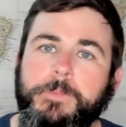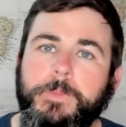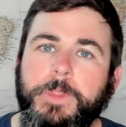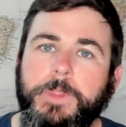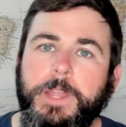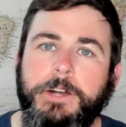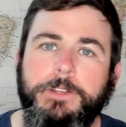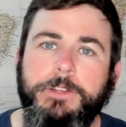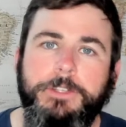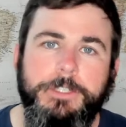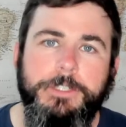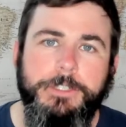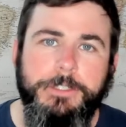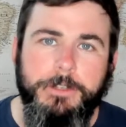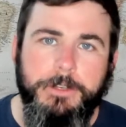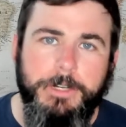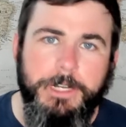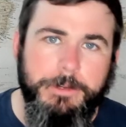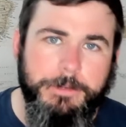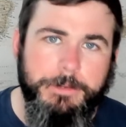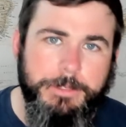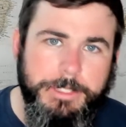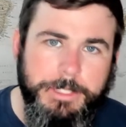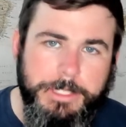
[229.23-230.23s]
I'll just start
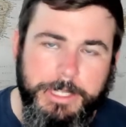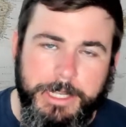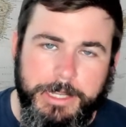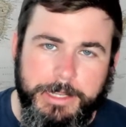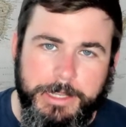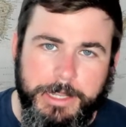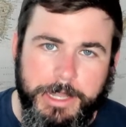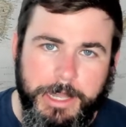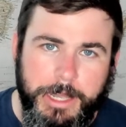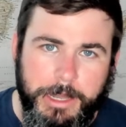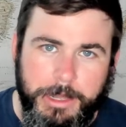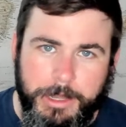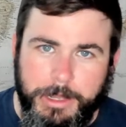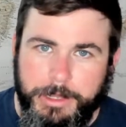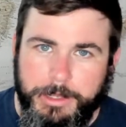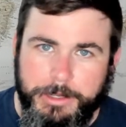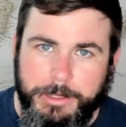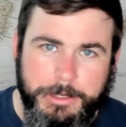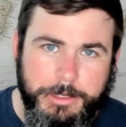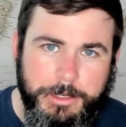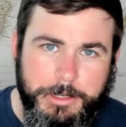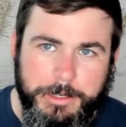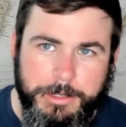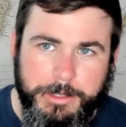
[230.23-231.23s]
out with saying
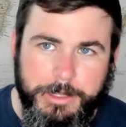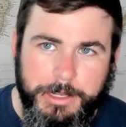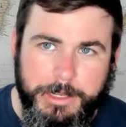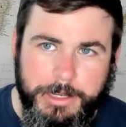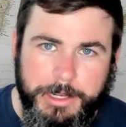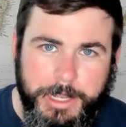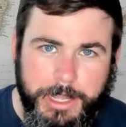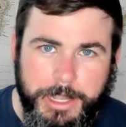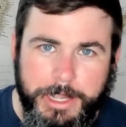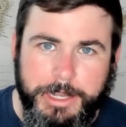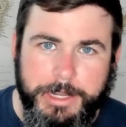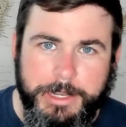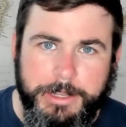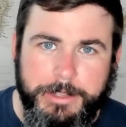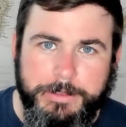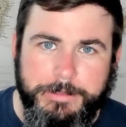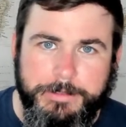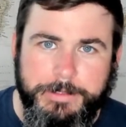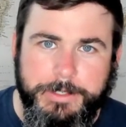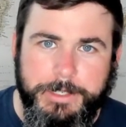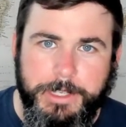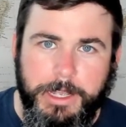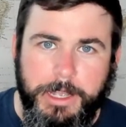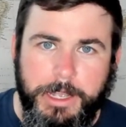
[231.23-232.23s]
the
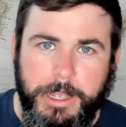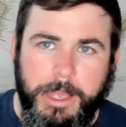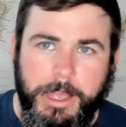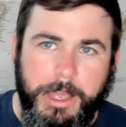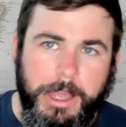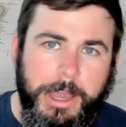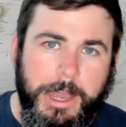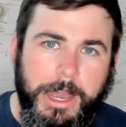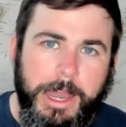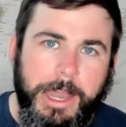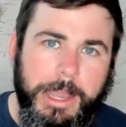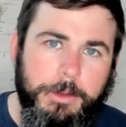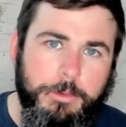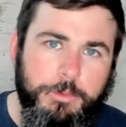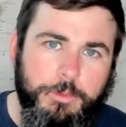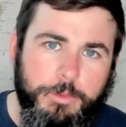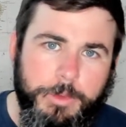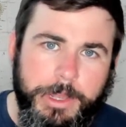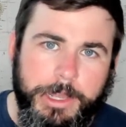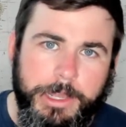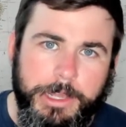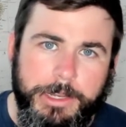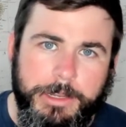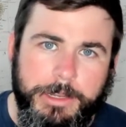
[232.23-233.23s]
negatives. I
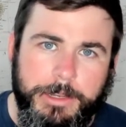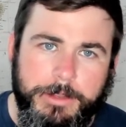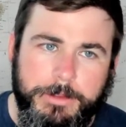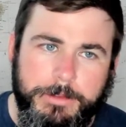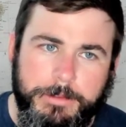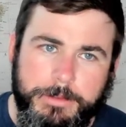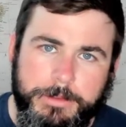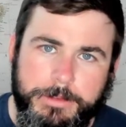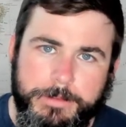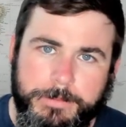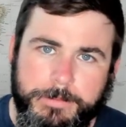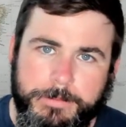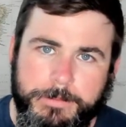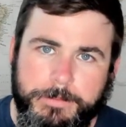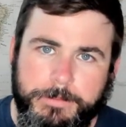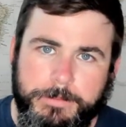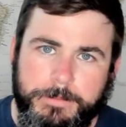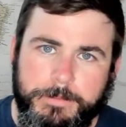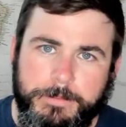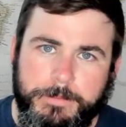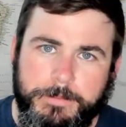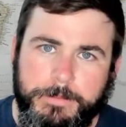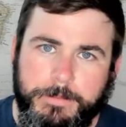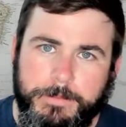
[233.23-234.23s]
read
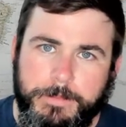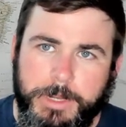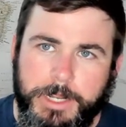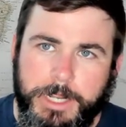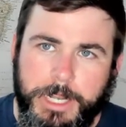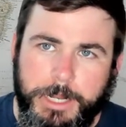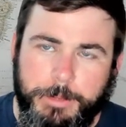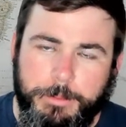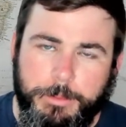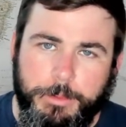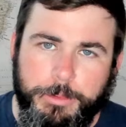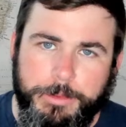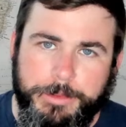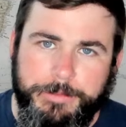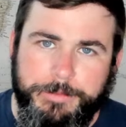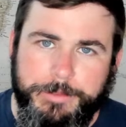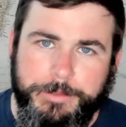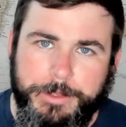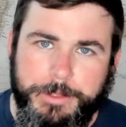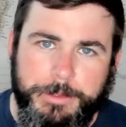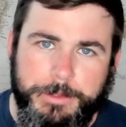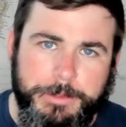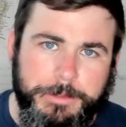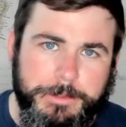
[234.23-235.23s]
a couple
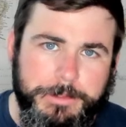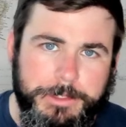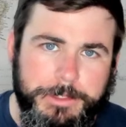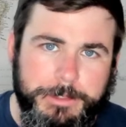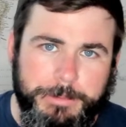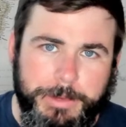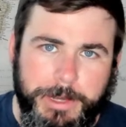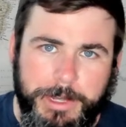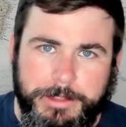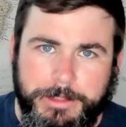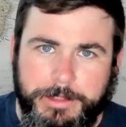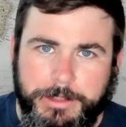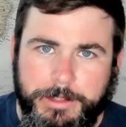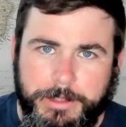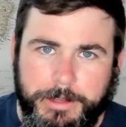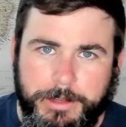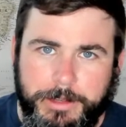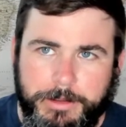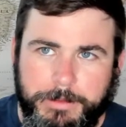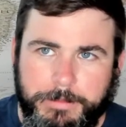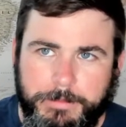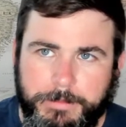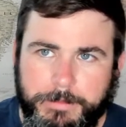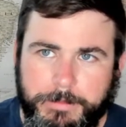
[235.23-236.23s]
reviews about
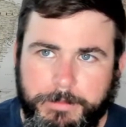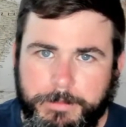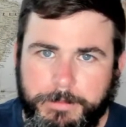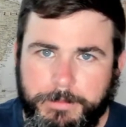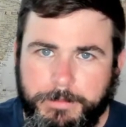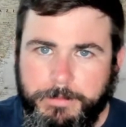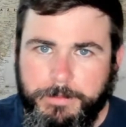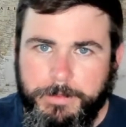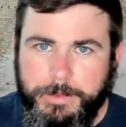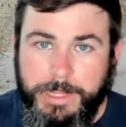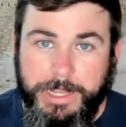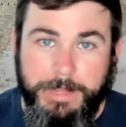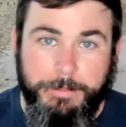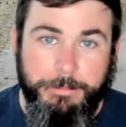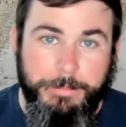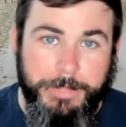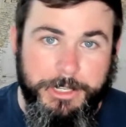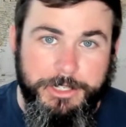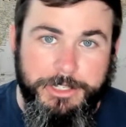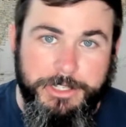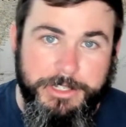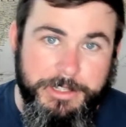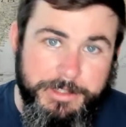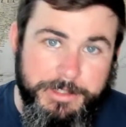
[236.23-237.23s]
the that
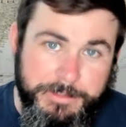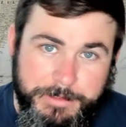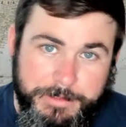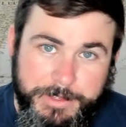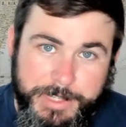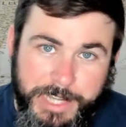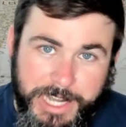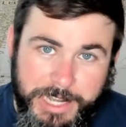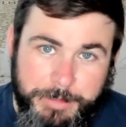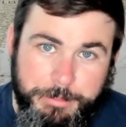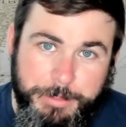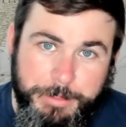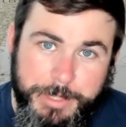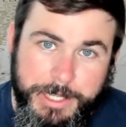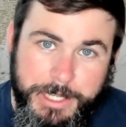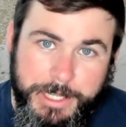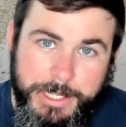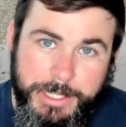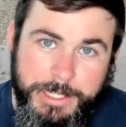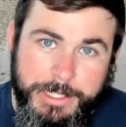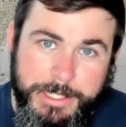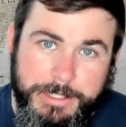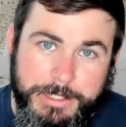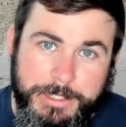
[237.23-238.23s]
mentioned the
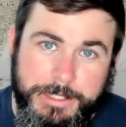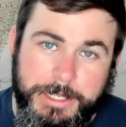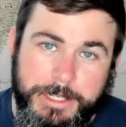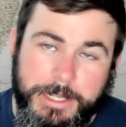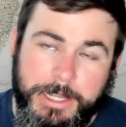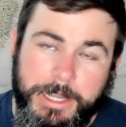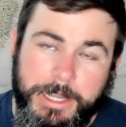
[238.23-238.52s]
VIPs.